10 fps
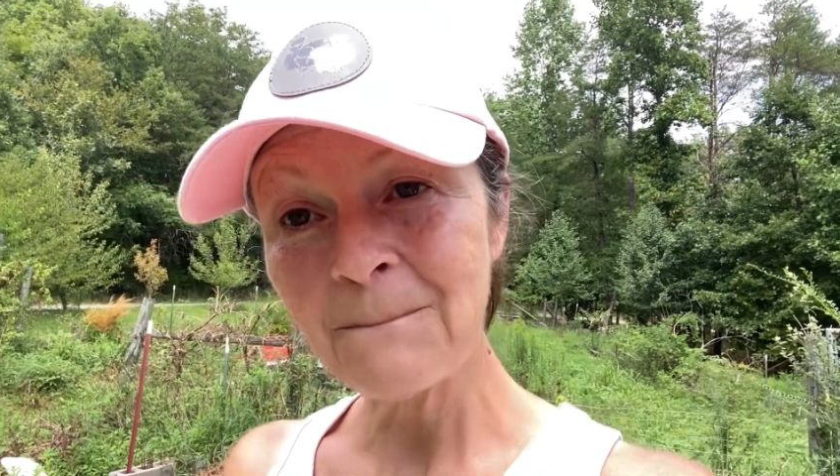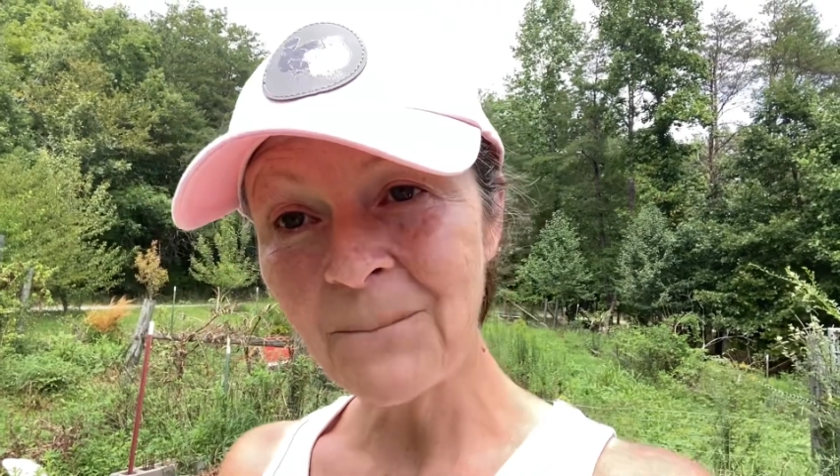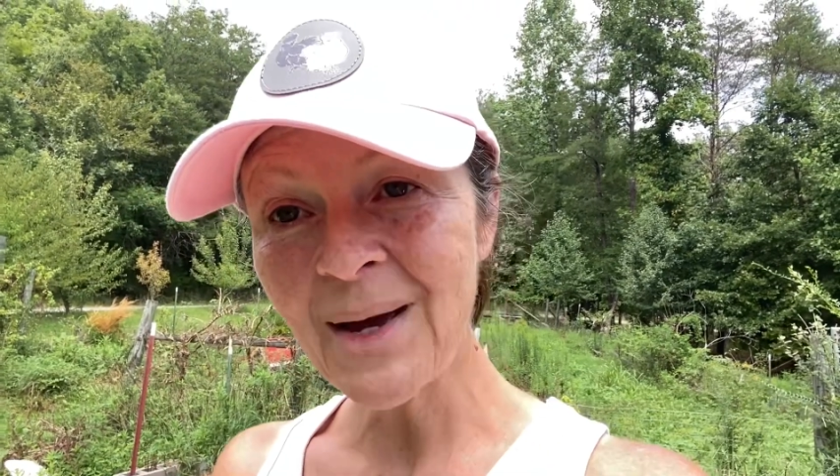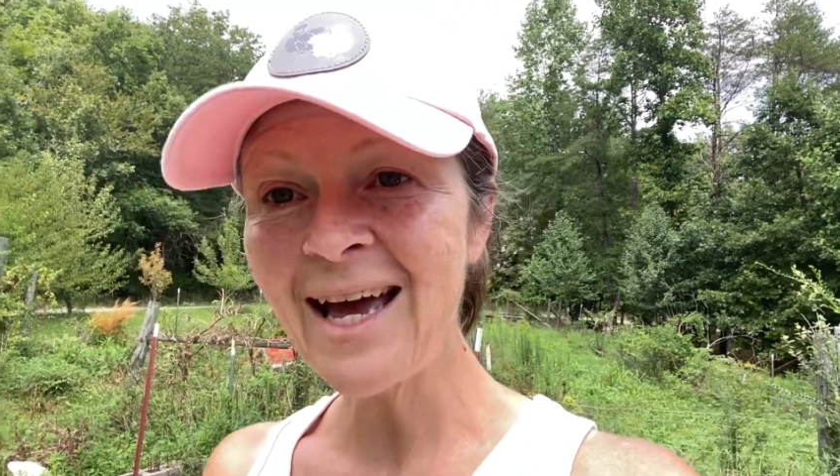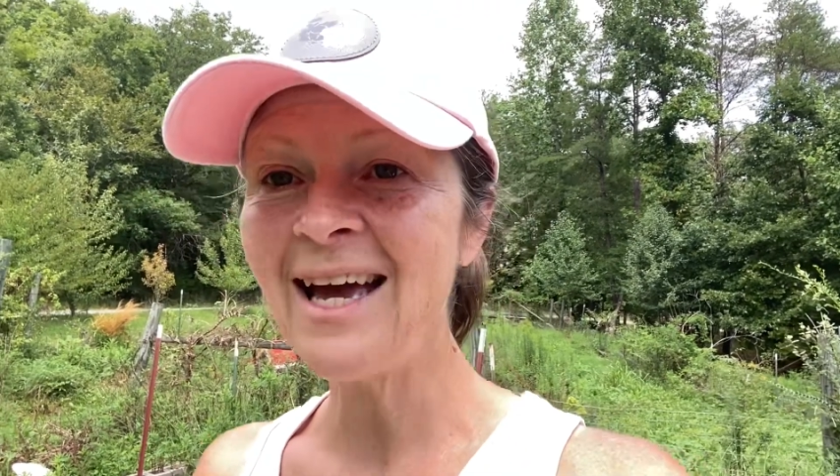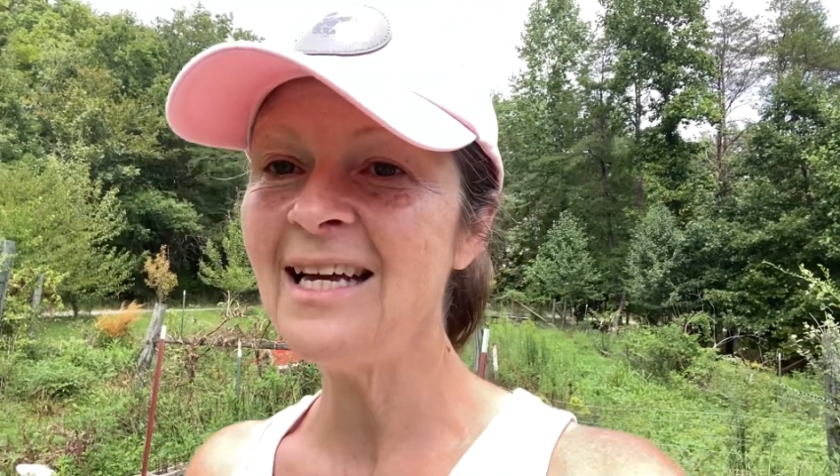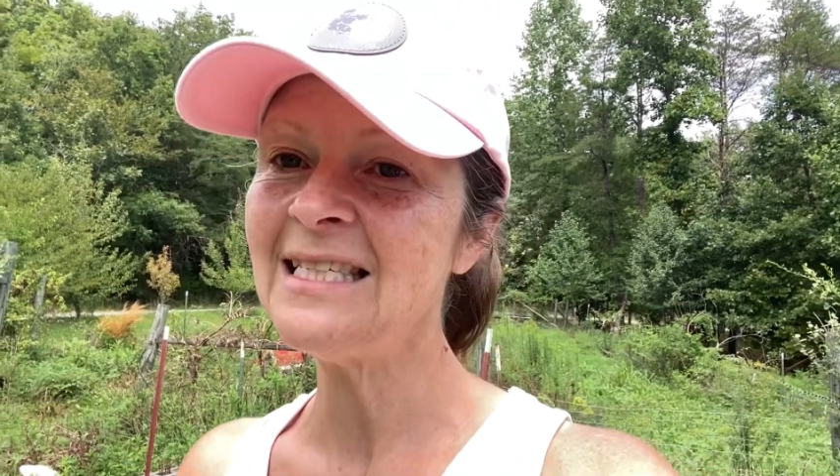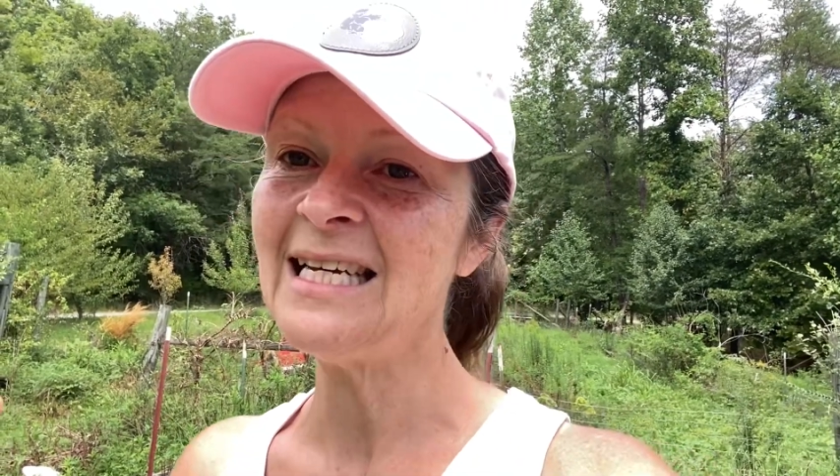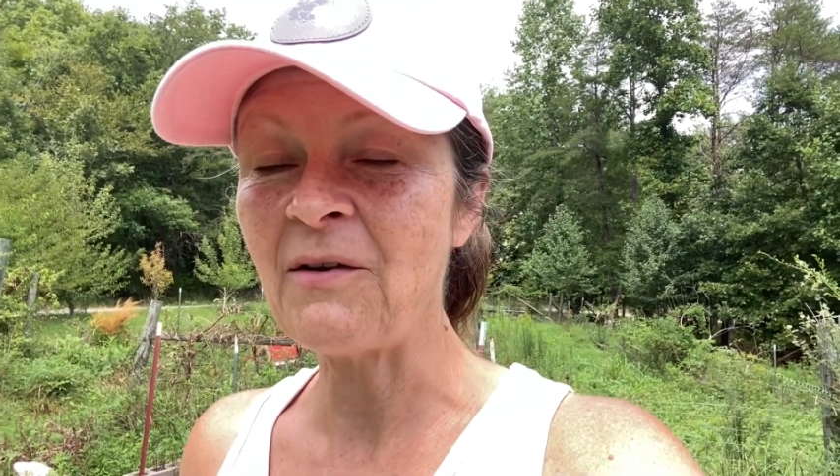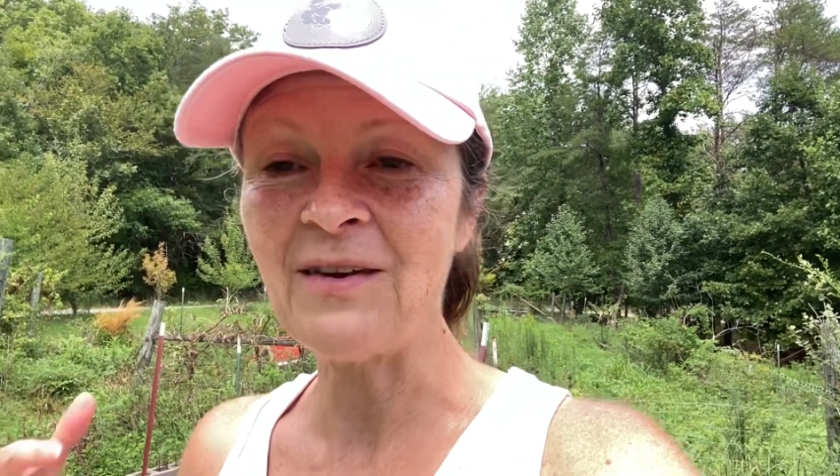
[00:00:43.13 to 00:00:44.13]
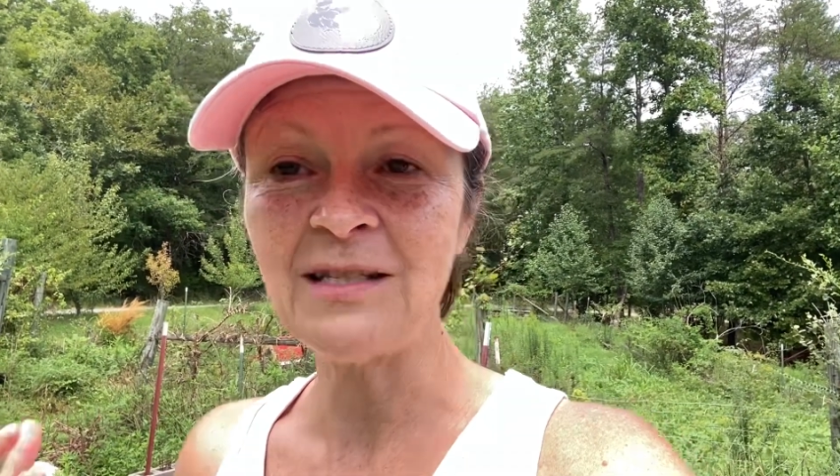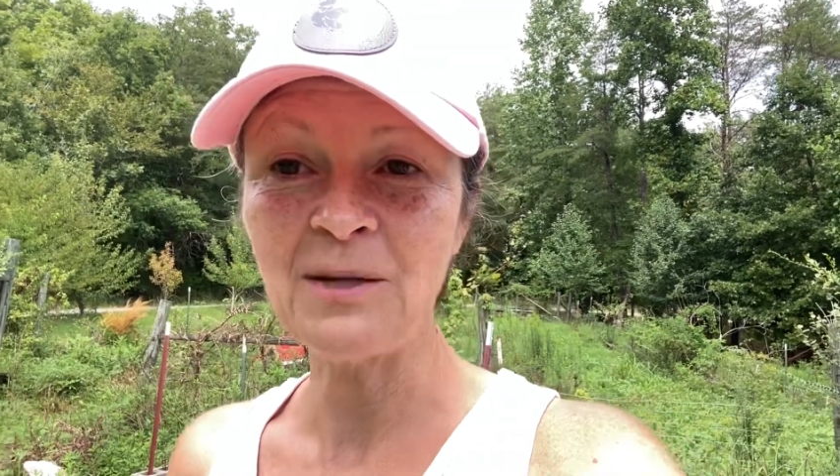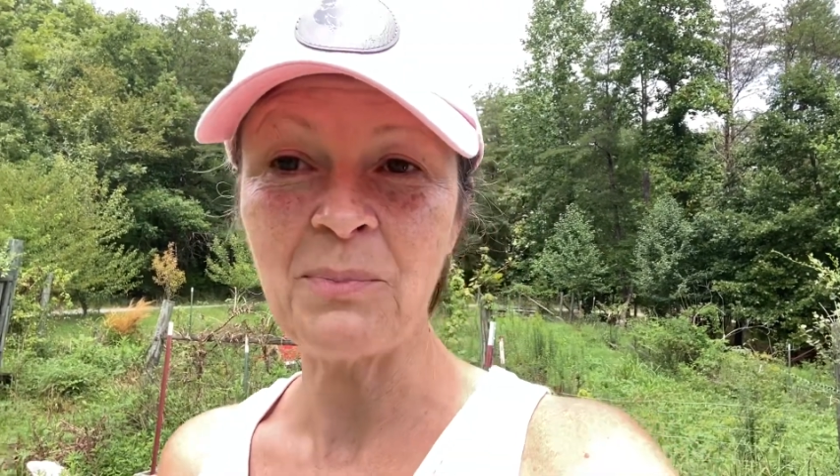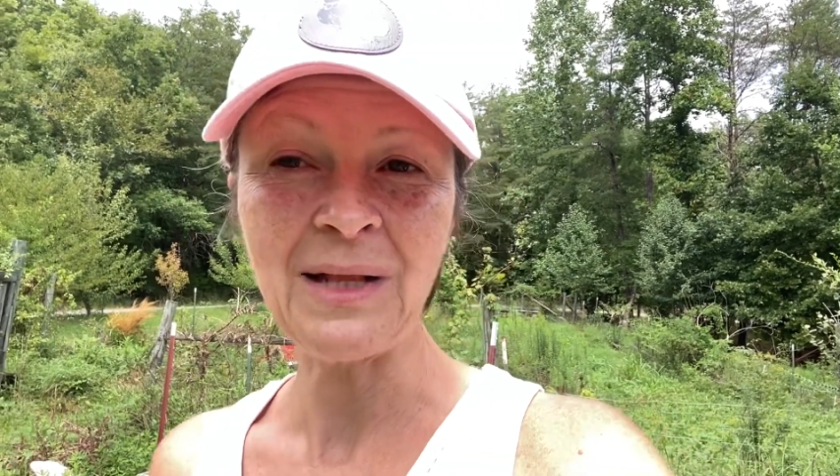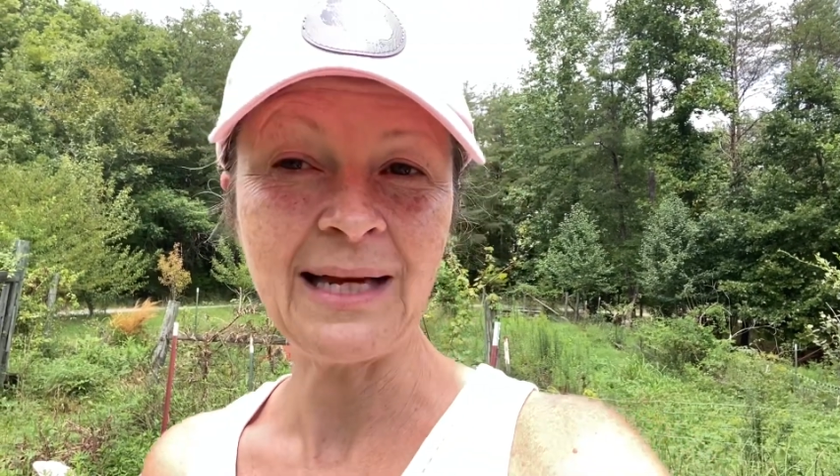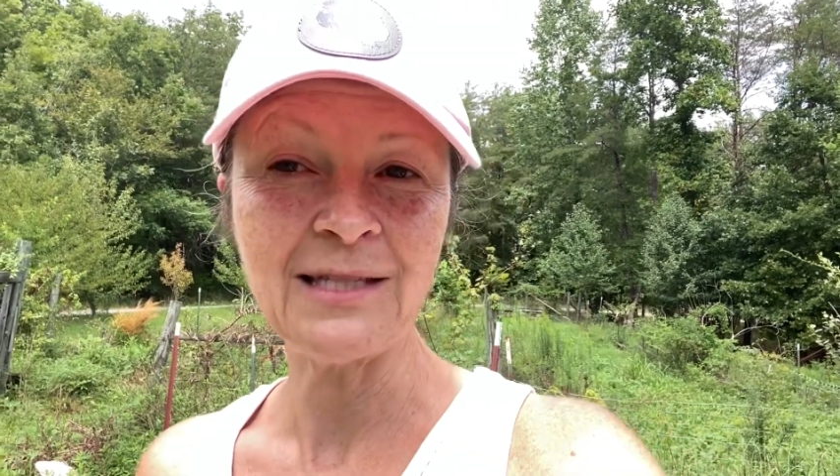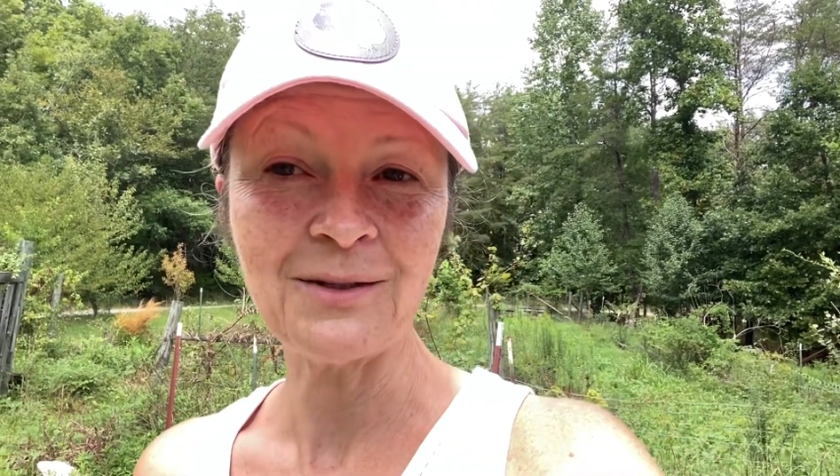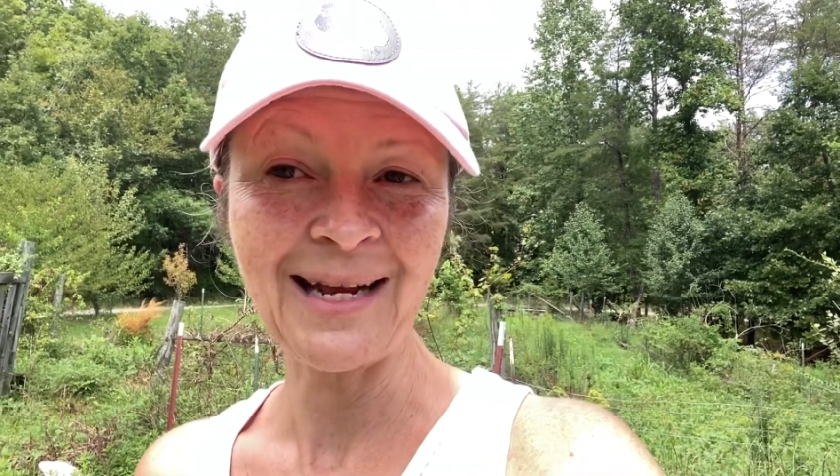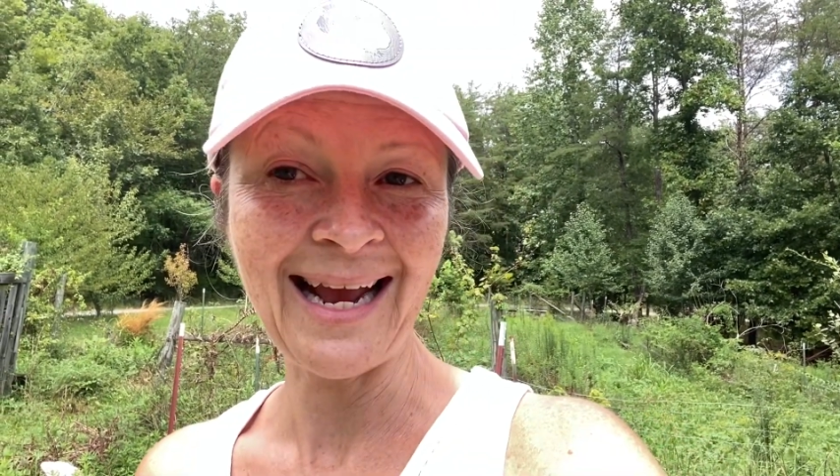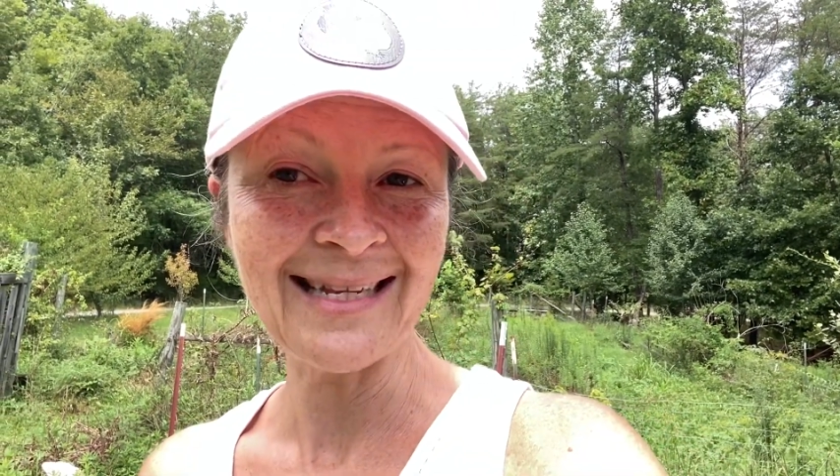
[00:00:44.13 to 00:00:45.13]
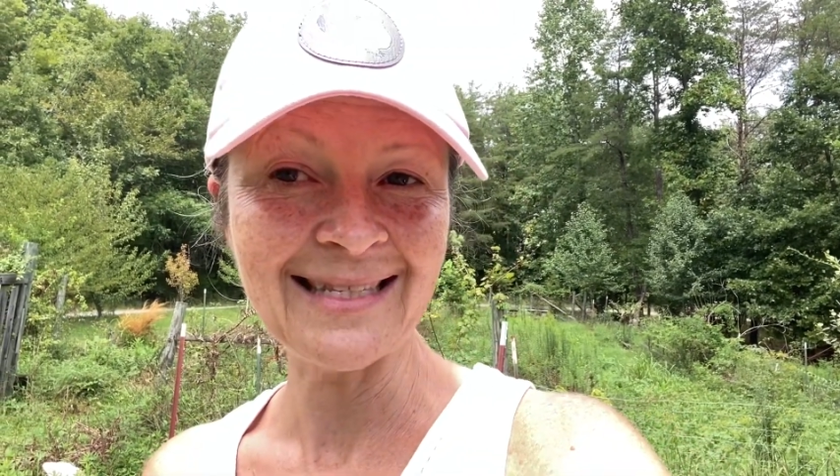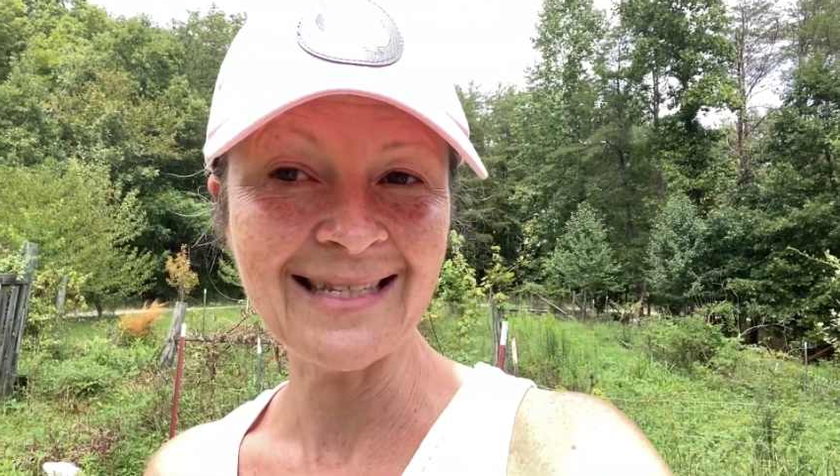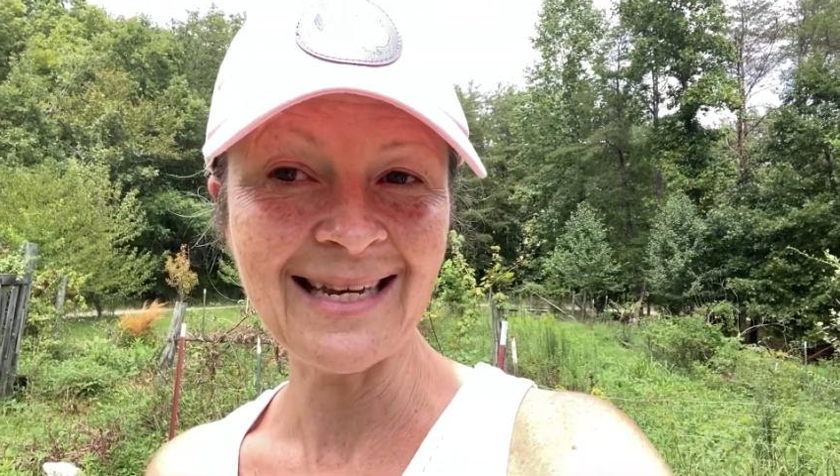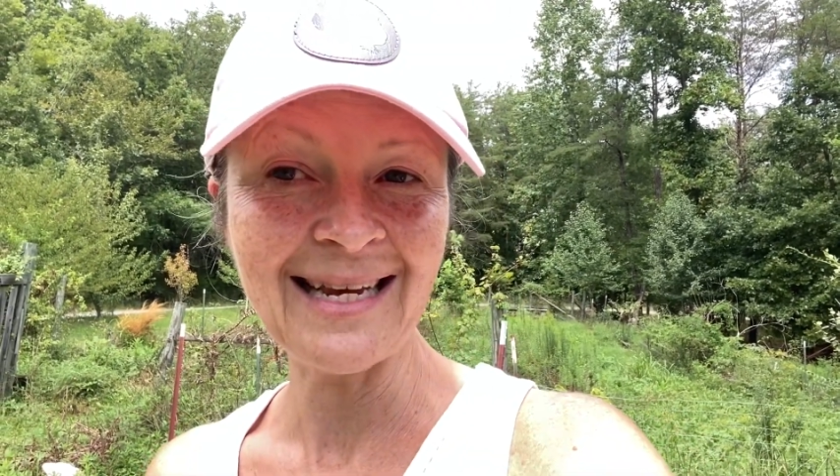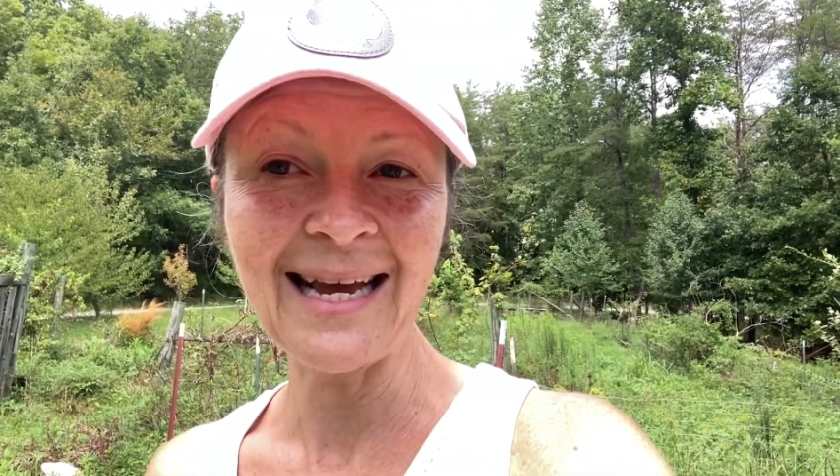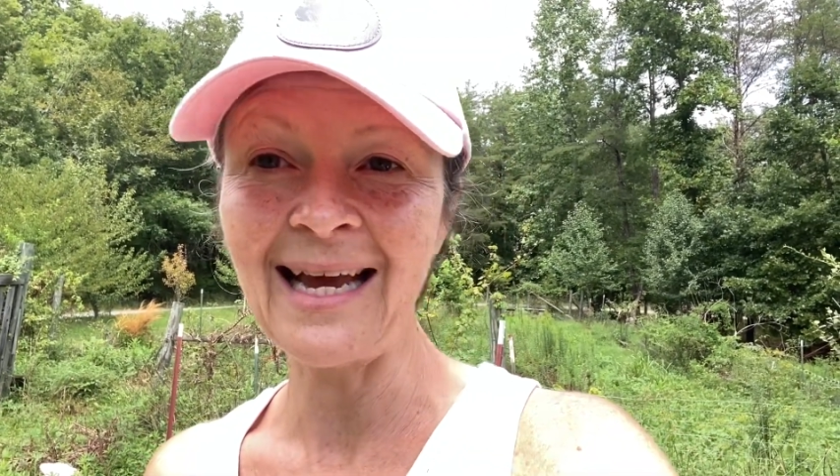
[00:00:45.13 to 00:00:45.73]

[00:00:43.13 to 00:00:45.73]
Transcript: But I found some plans on Etsy,